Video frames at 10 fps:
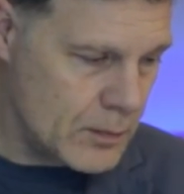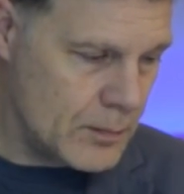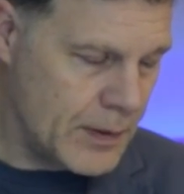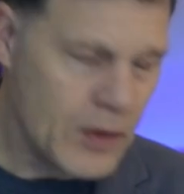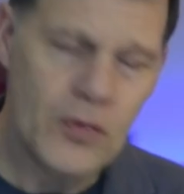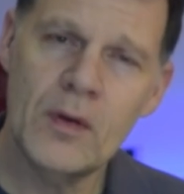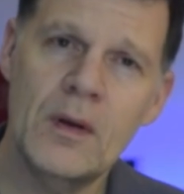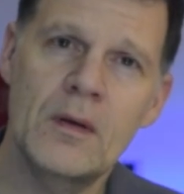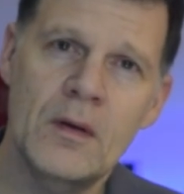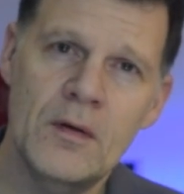Because
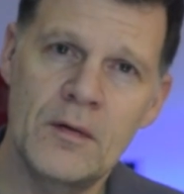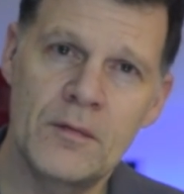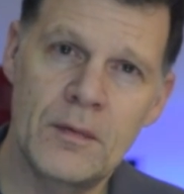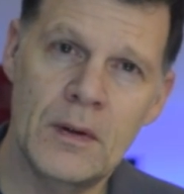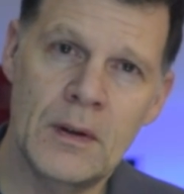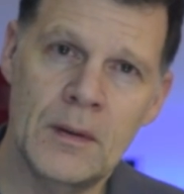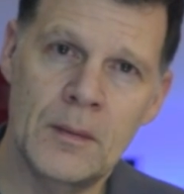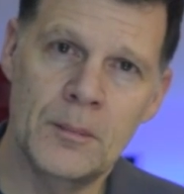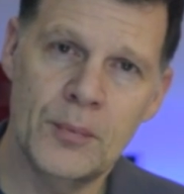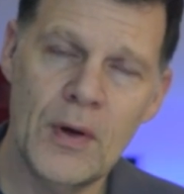the
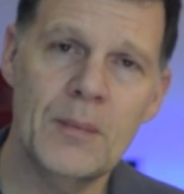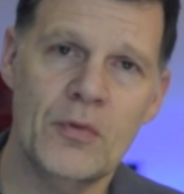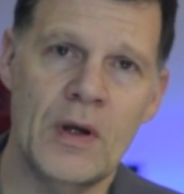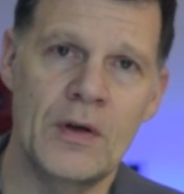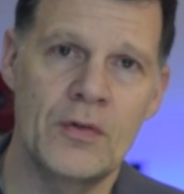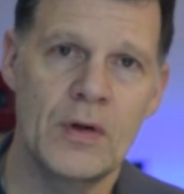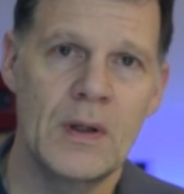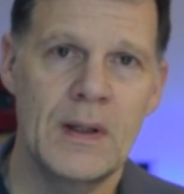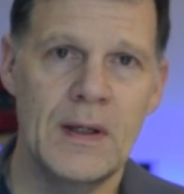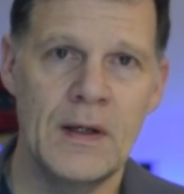preamp stage
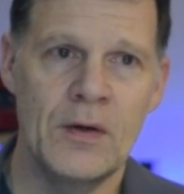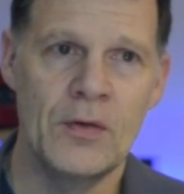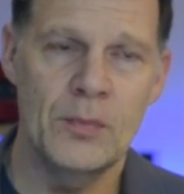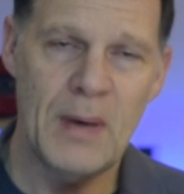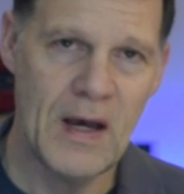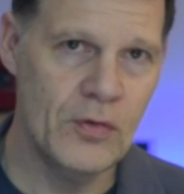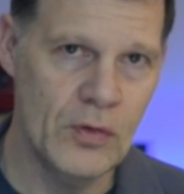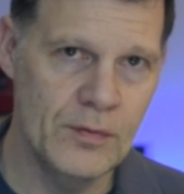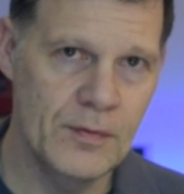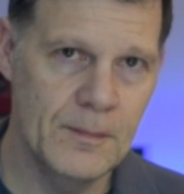is
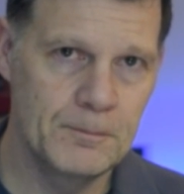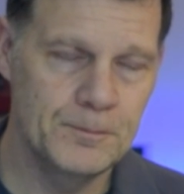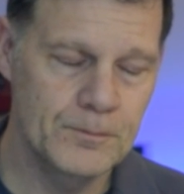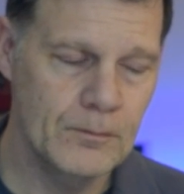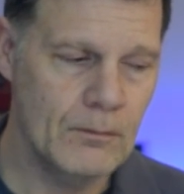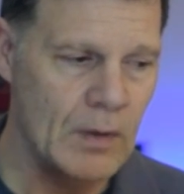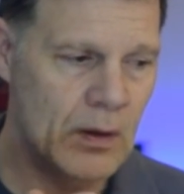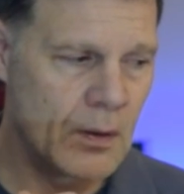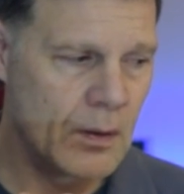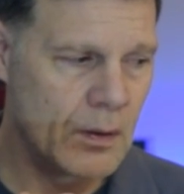passive,
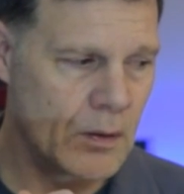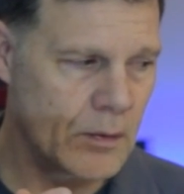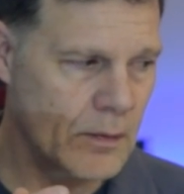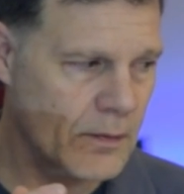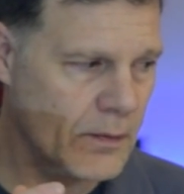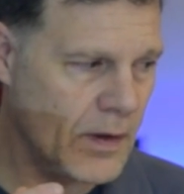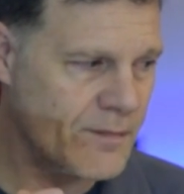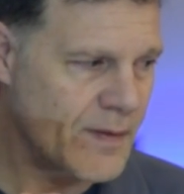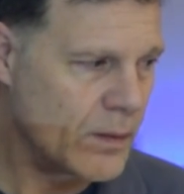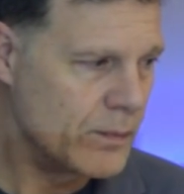I
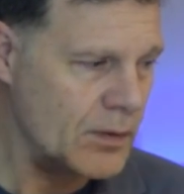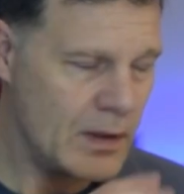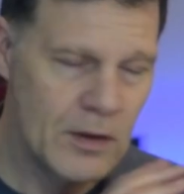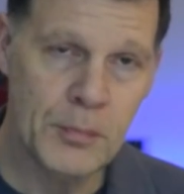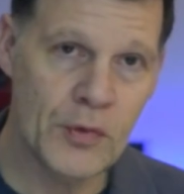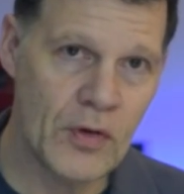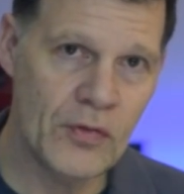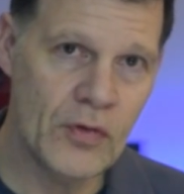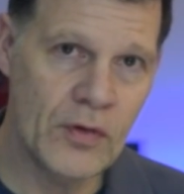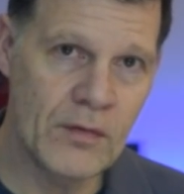found the input
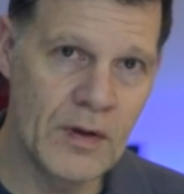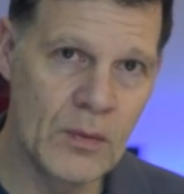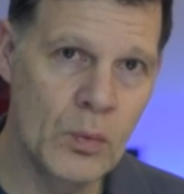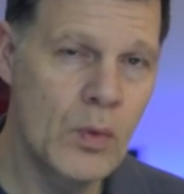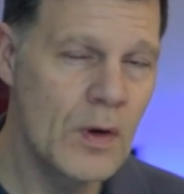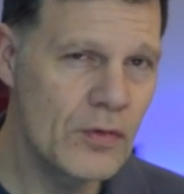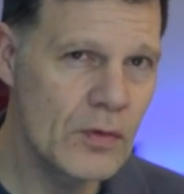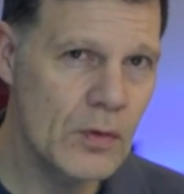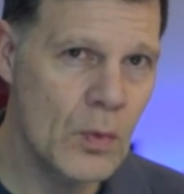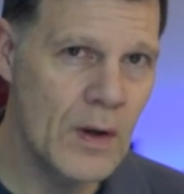sensitivity
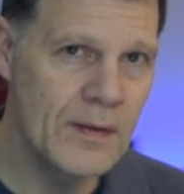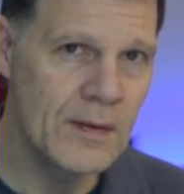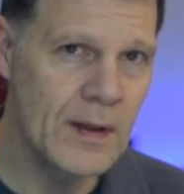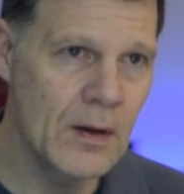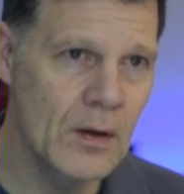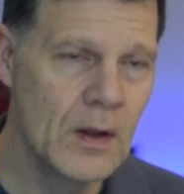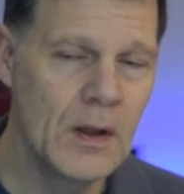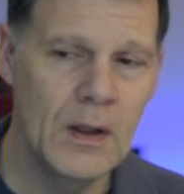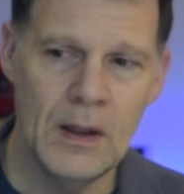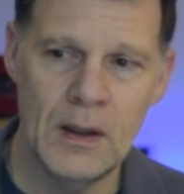wasn't quite there
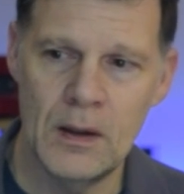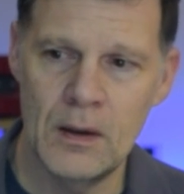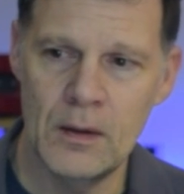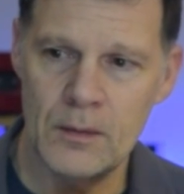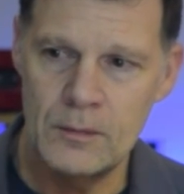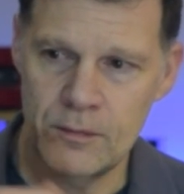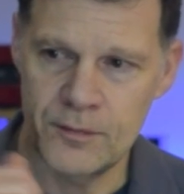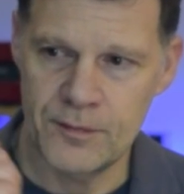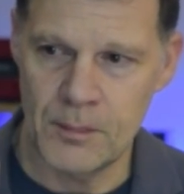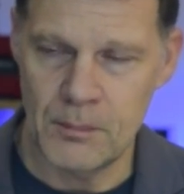
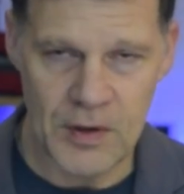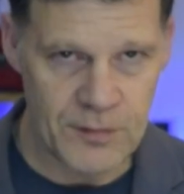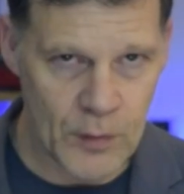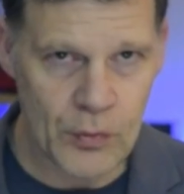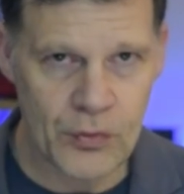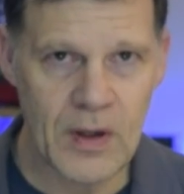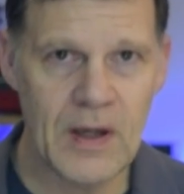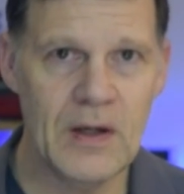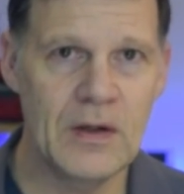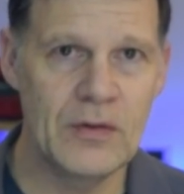from my phono
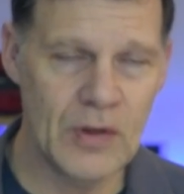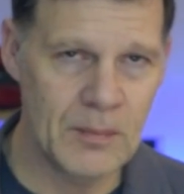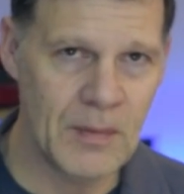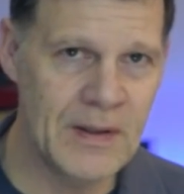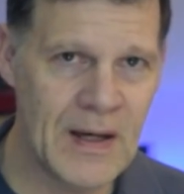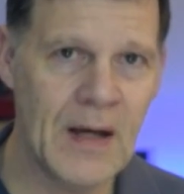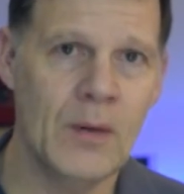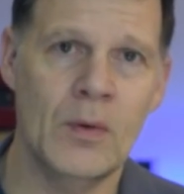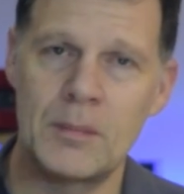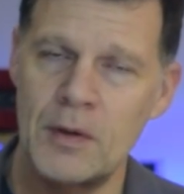stage and my DAC.
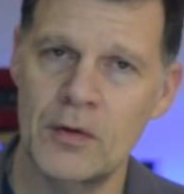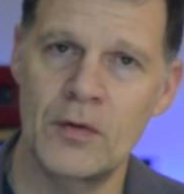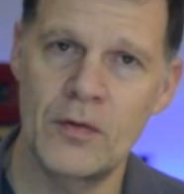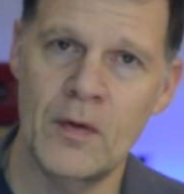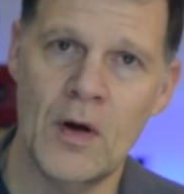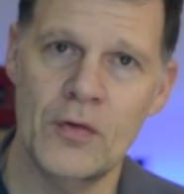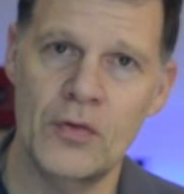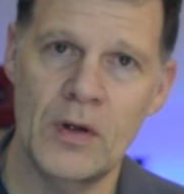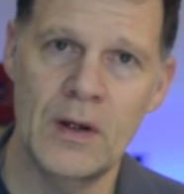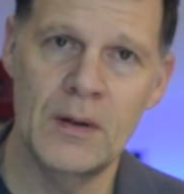When I plugged into the
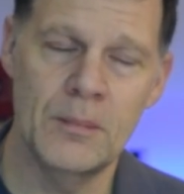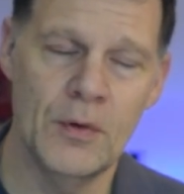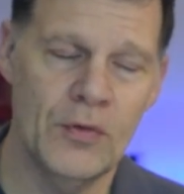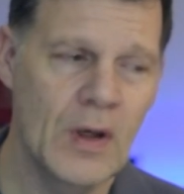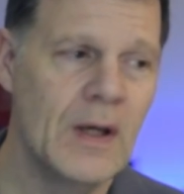RCA inputs,